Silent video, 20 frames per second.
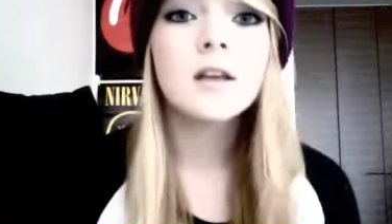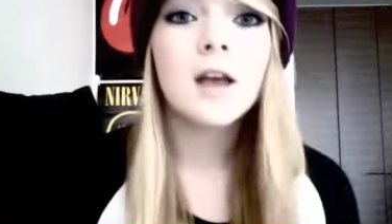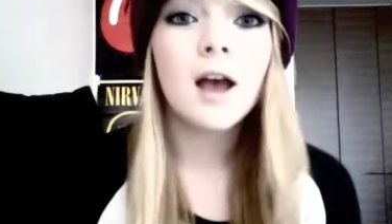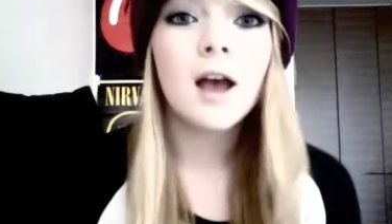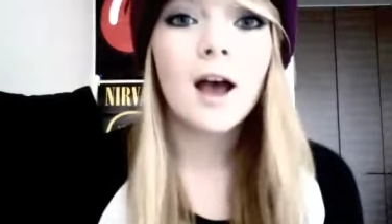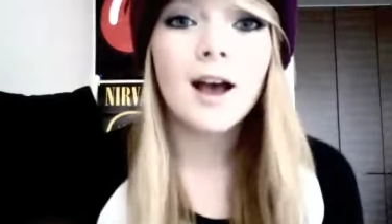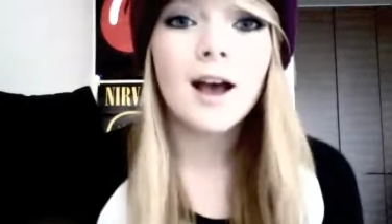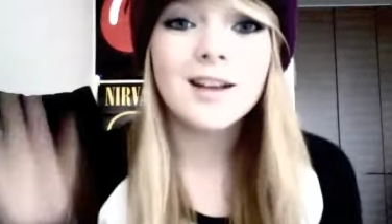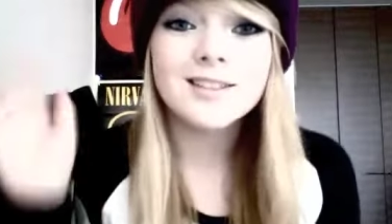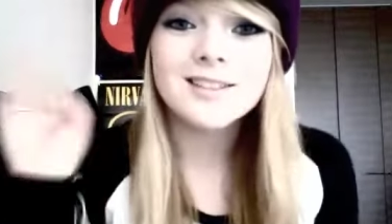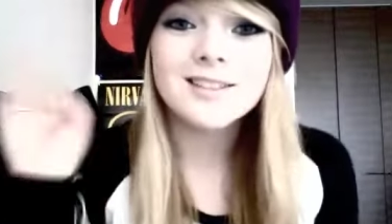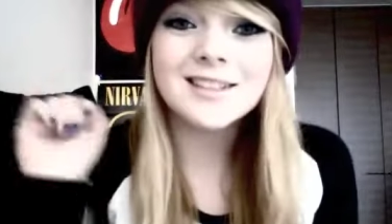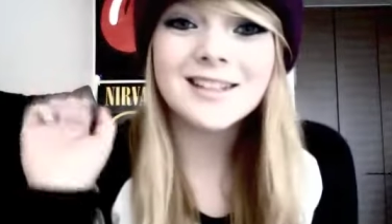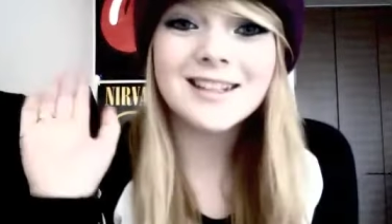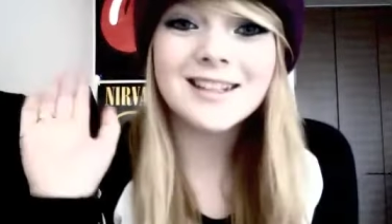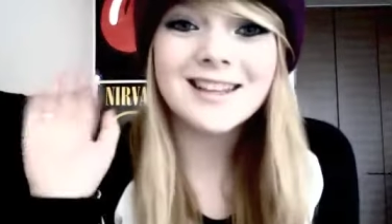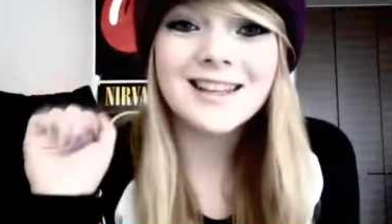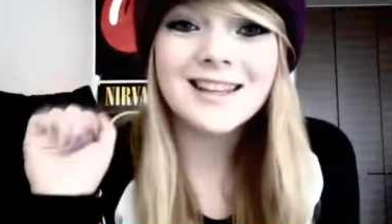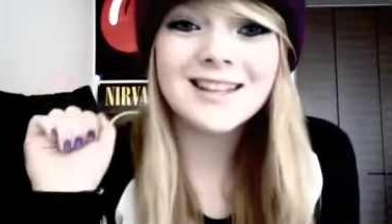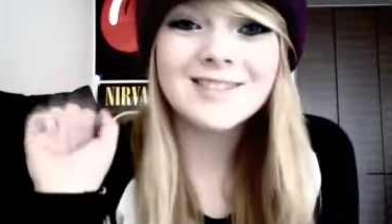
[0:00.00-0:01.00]
I'll see you in
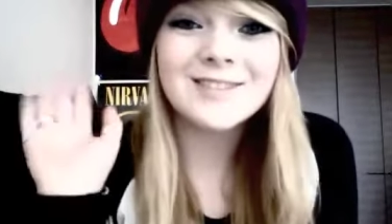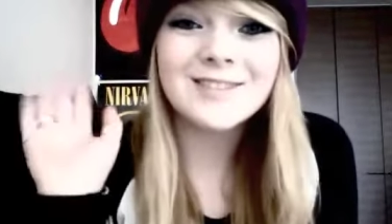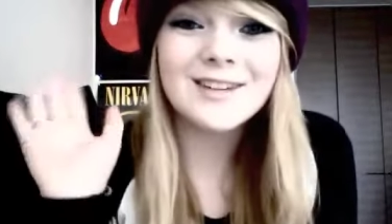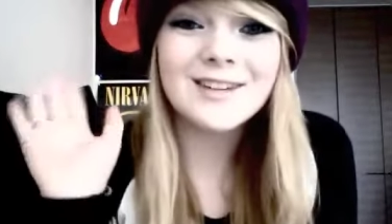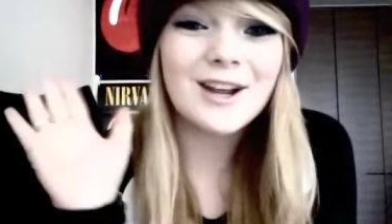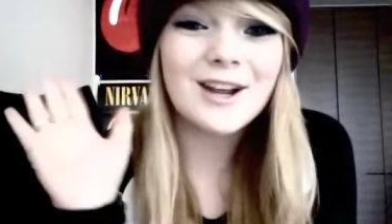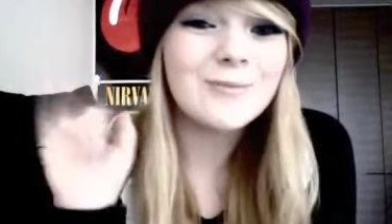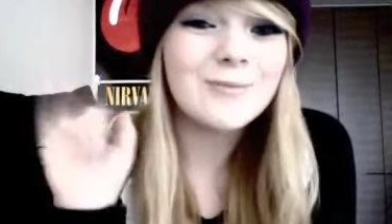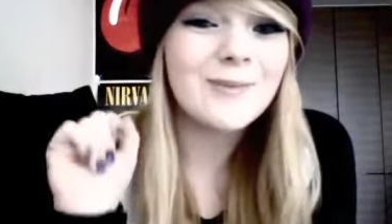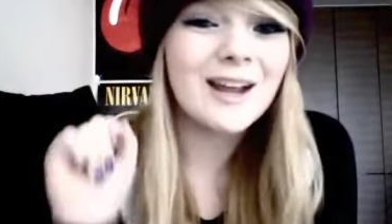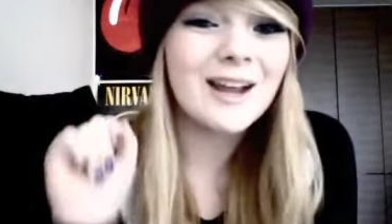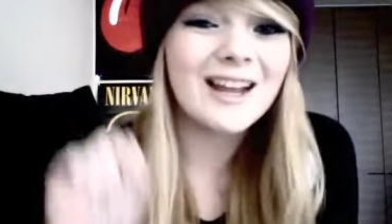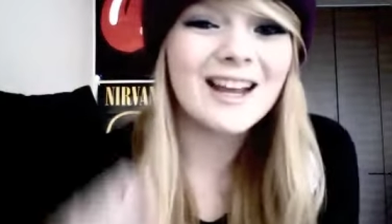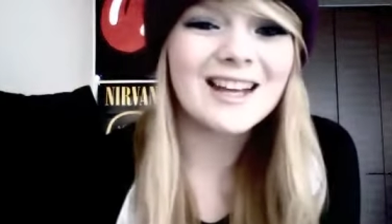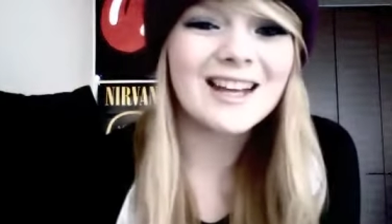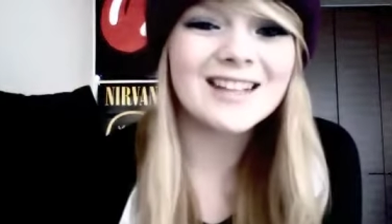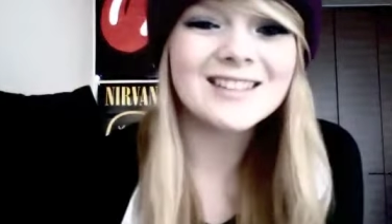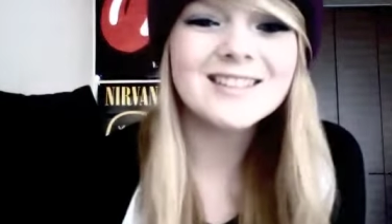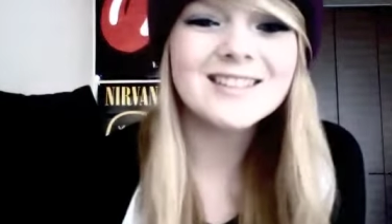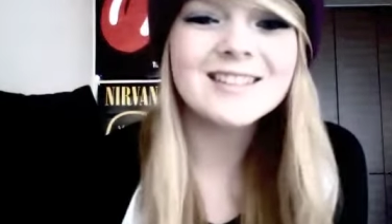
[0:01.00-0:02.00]
the next video. Bye,
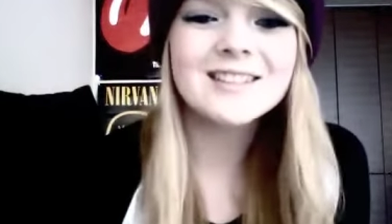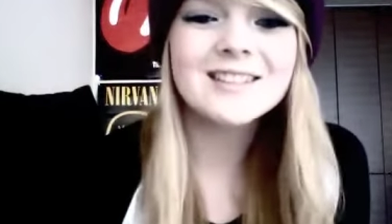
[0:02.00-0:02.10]
guys.